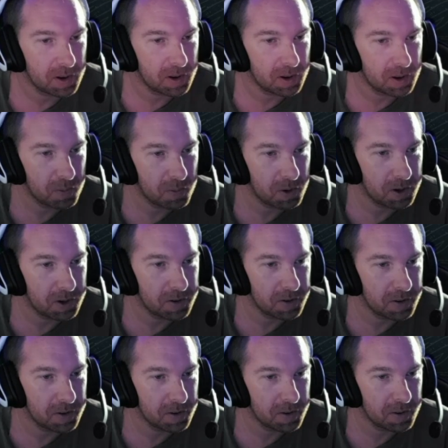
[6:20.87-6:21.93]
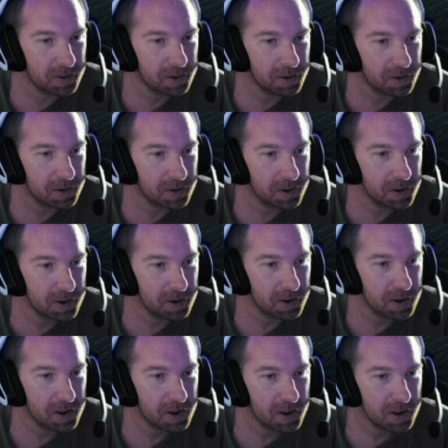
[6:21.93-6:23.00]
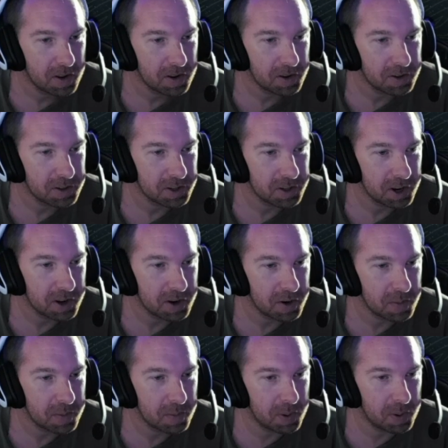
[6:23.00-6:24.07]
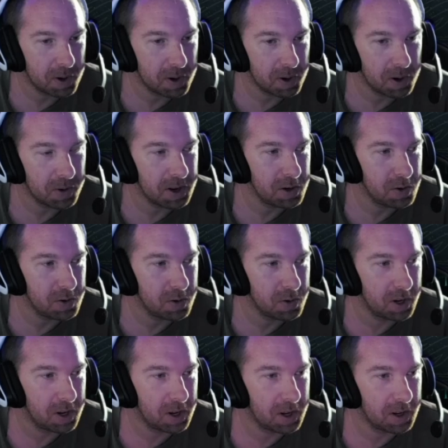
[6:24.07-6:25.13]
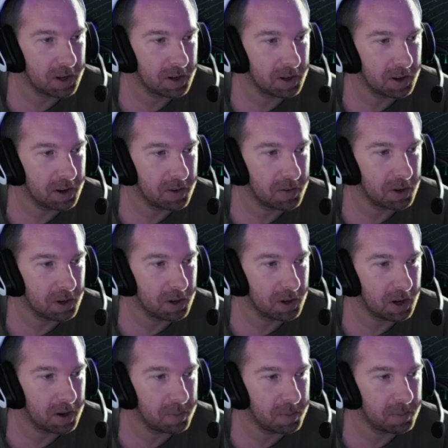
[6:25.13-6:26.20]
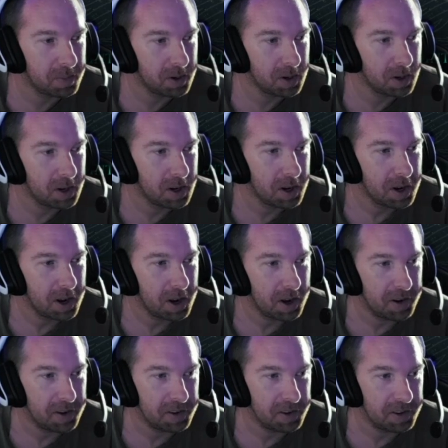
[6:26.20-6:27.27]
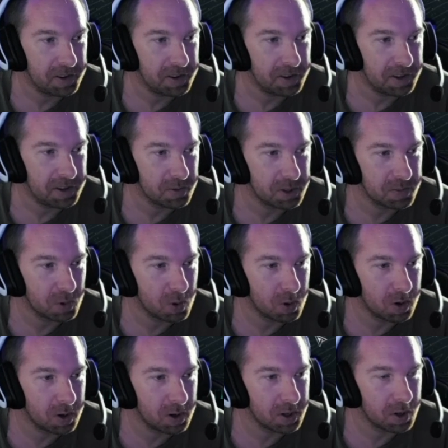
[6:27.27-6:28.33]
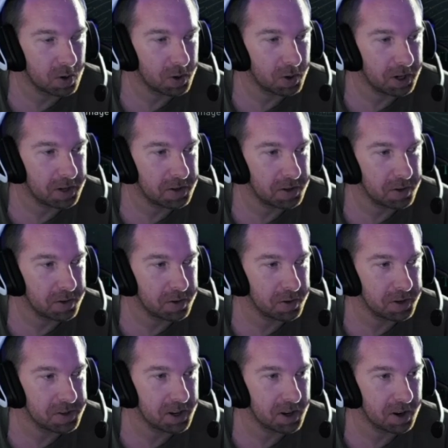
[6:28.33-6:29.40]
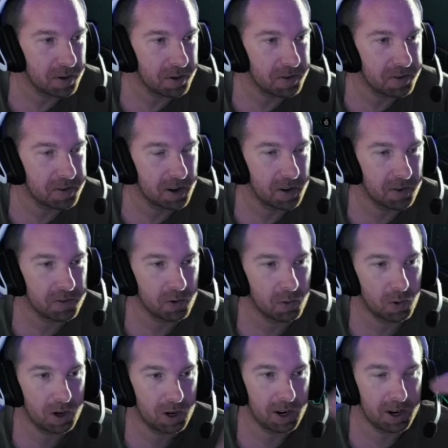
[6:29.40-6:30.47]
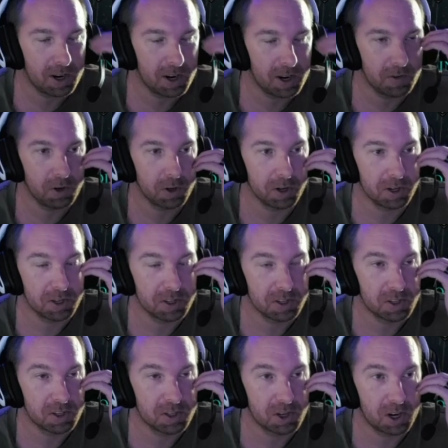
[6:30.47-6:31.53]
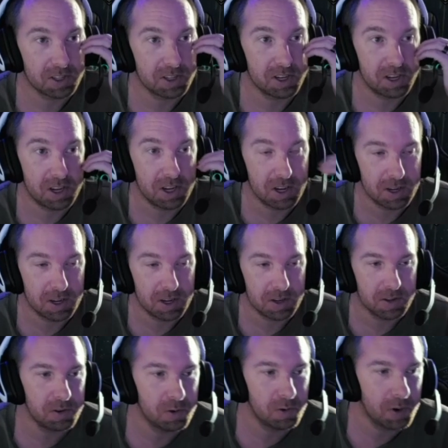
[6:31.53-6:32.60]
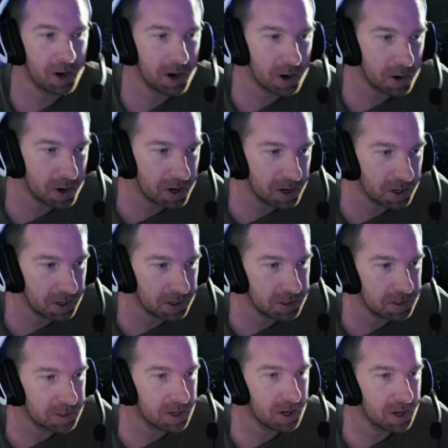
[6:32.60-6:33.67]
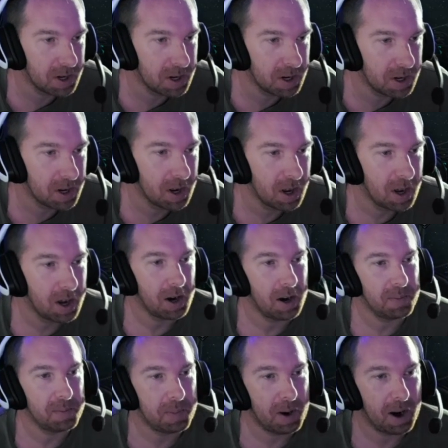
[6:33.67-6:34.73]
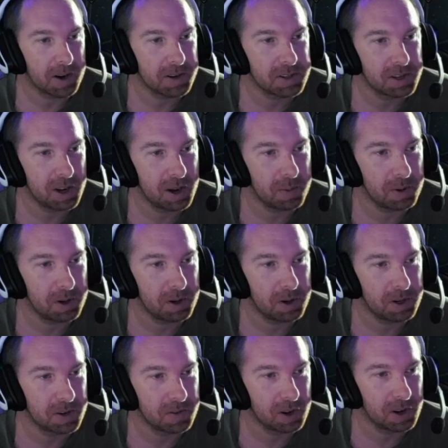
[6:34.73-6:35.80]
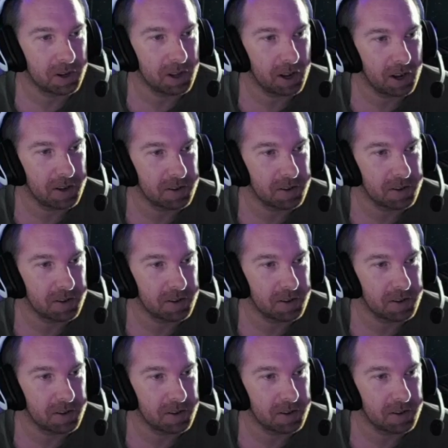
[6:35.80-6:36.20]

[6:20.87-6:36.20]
Where is it? There's another bow that you can level up, and this one's more going into the stealth stuff to where like if you're gonna try to sneak into areas, backstabbing and stuff like that.